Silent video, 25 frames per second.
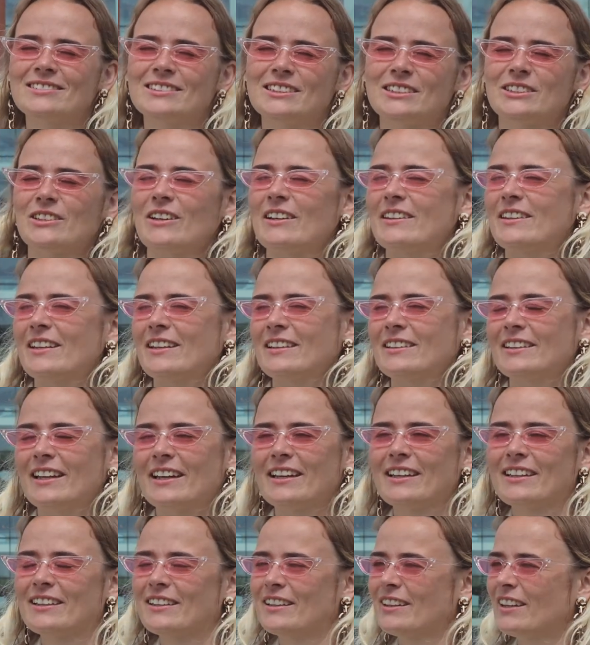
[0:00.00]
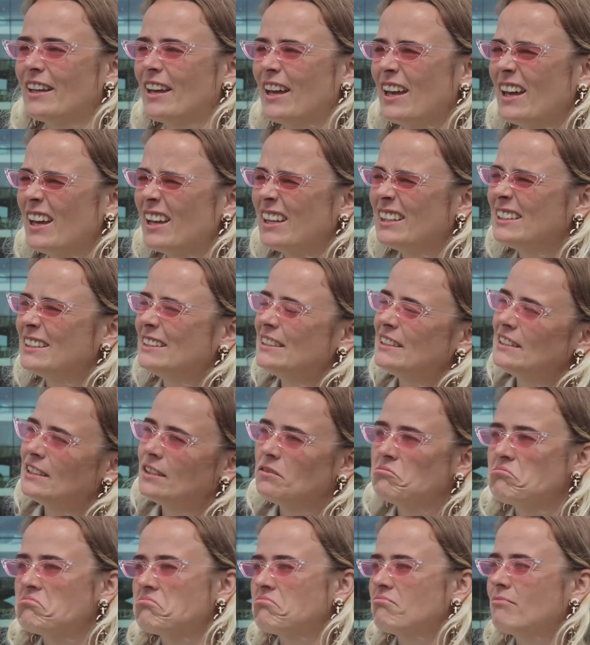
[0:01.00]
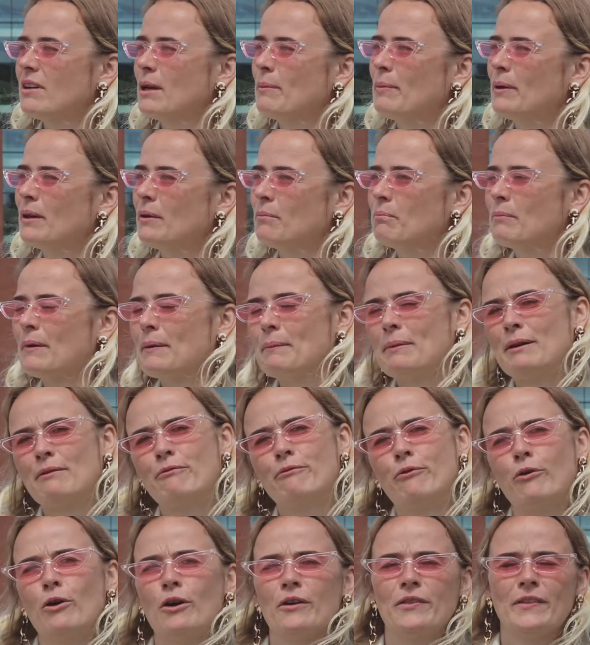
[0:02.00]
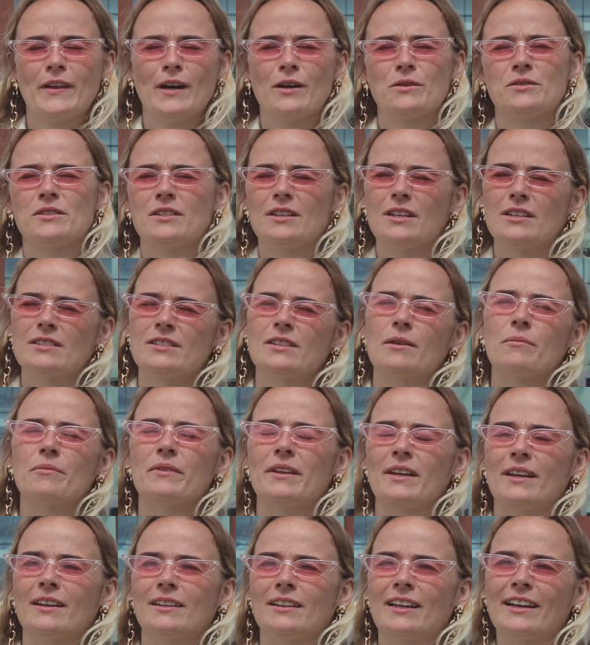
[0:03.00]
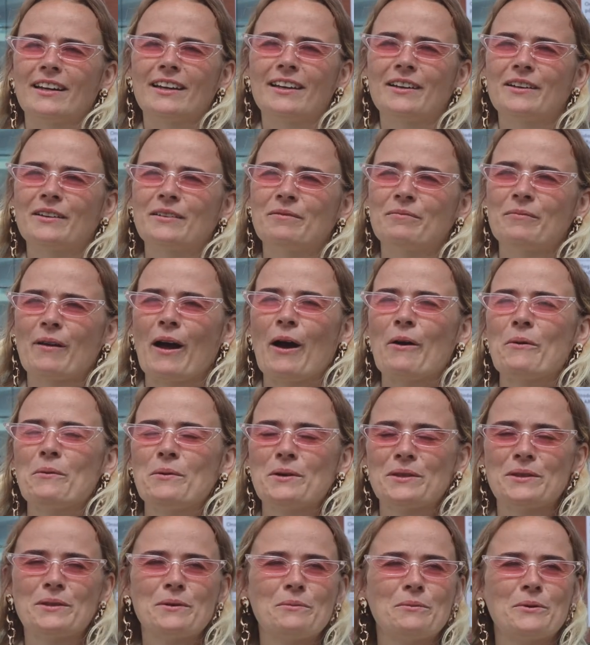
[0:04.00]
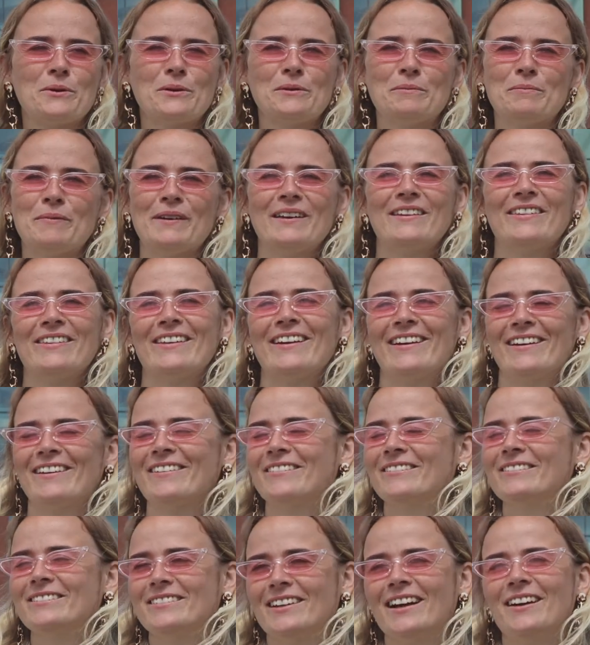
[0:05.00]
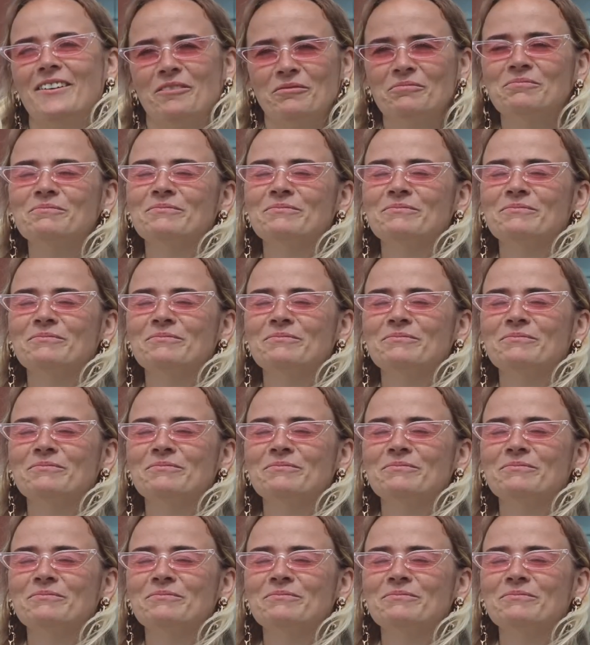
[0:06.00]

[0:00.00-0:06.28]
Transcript: So I think like. Maybe 4,000 and something, like, how would the world be there, yeah.